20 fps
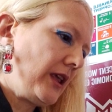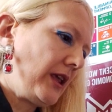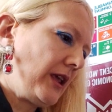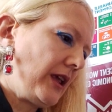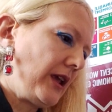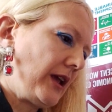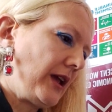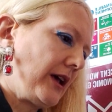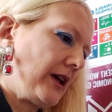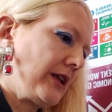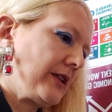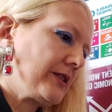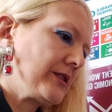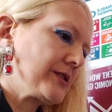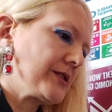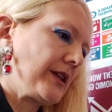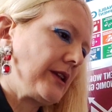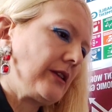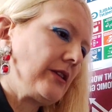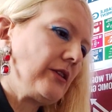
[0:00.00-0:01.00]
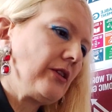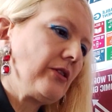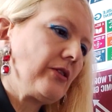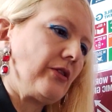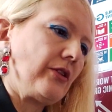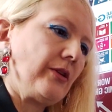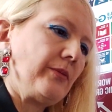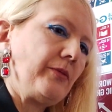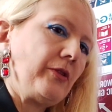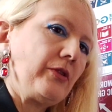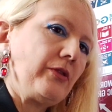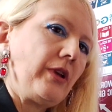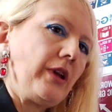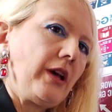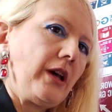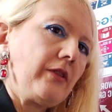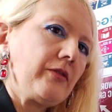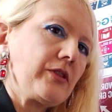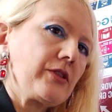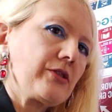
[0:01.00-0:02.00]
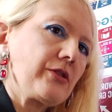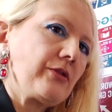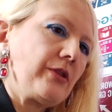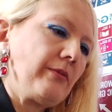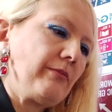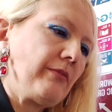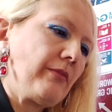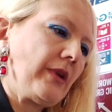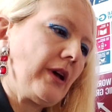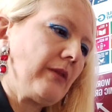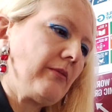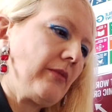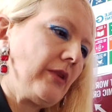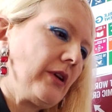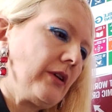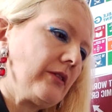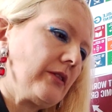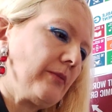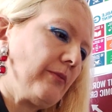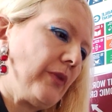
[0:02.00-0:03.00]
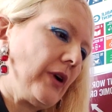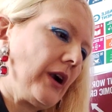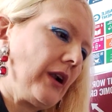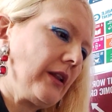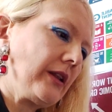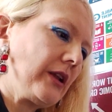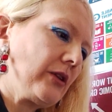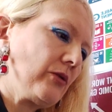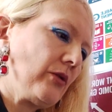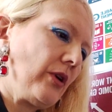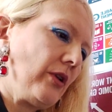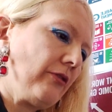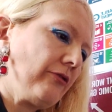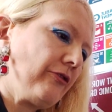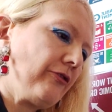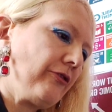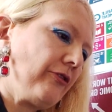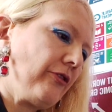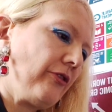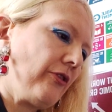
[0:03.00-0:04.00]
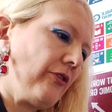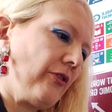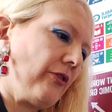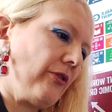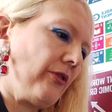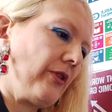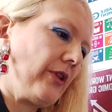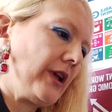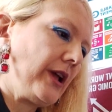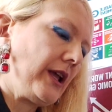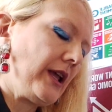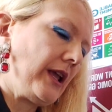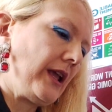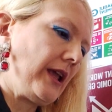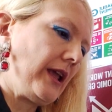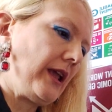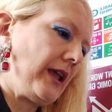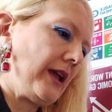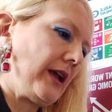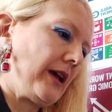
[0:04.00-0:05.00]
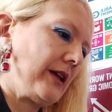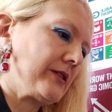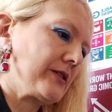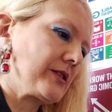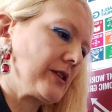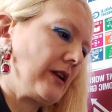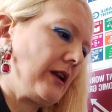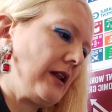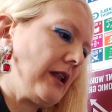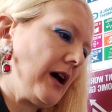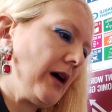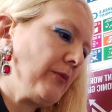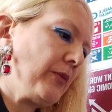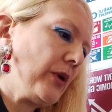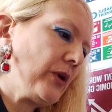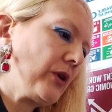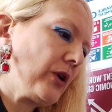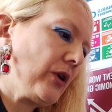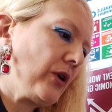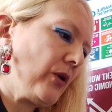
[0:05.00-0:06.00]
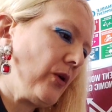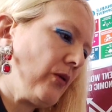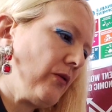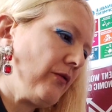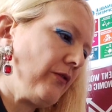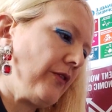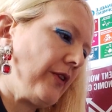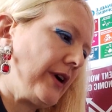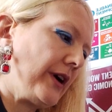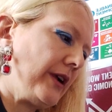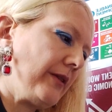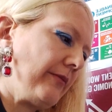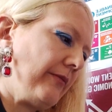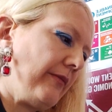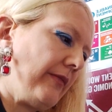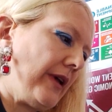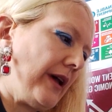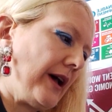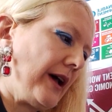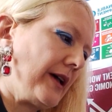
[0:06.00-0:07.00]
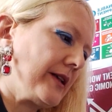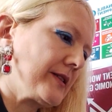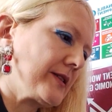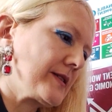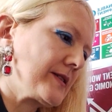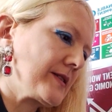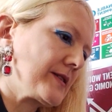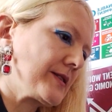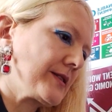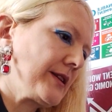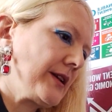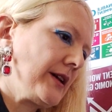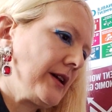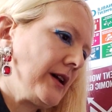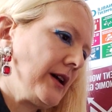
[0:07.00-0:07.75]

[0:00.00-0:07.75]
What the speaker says: And in Europe, we have to remember the Berlin Wall fall and Labour governments